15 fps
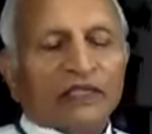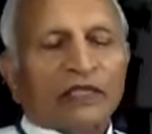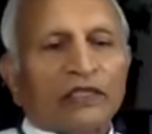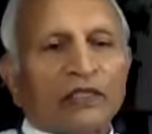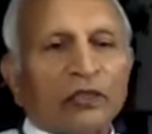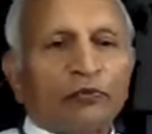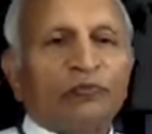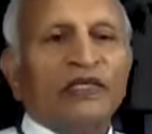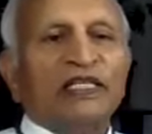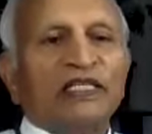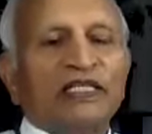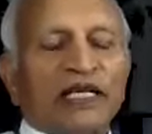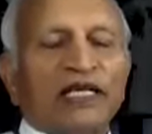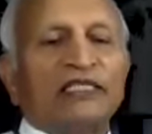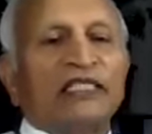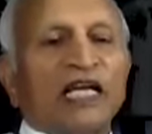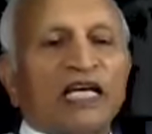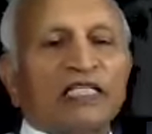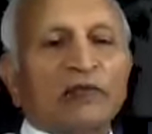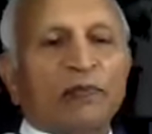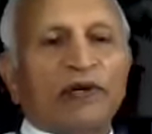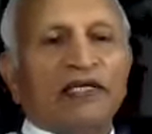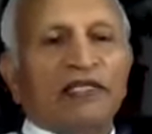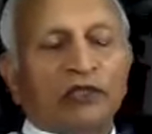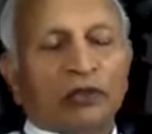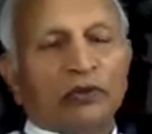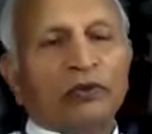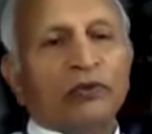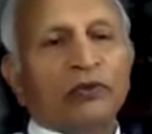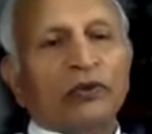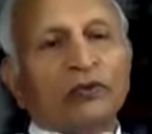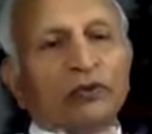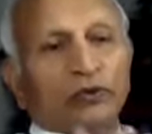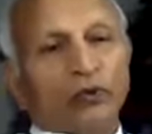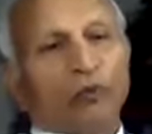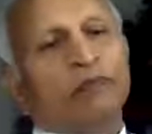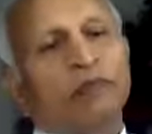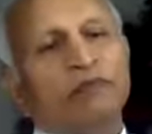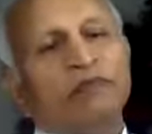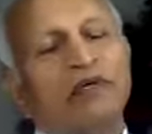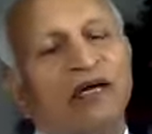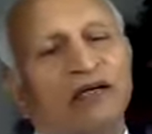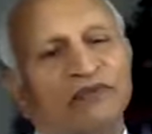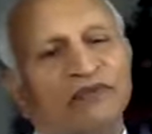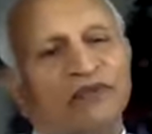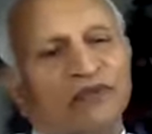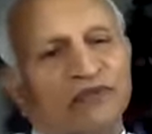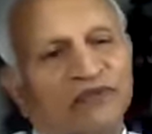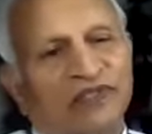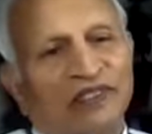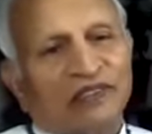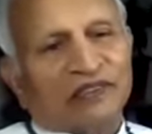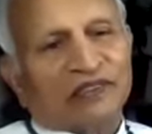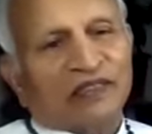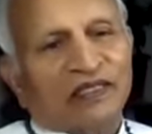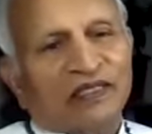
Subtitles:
you build attachment to Supreme Consciousness.